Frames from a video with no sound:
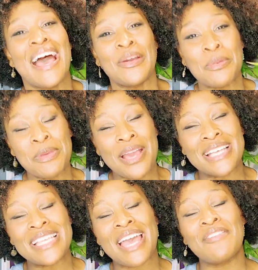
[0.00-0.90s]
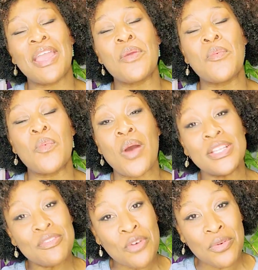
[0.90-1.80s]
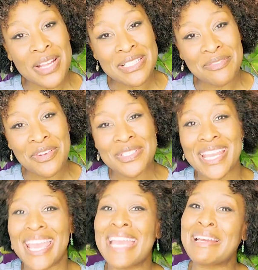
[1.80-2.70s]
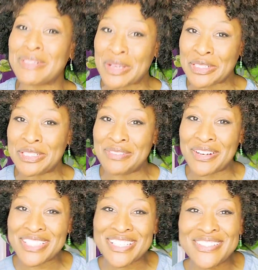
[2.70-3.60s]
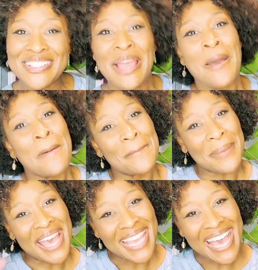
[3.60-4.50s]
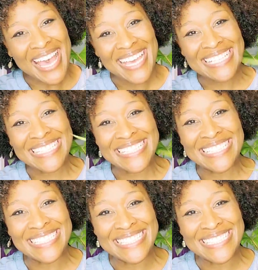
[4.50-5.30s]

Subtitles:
I hope you guys have a wonderful rest of your day, and I'll talk to you very soon. Bye, guys.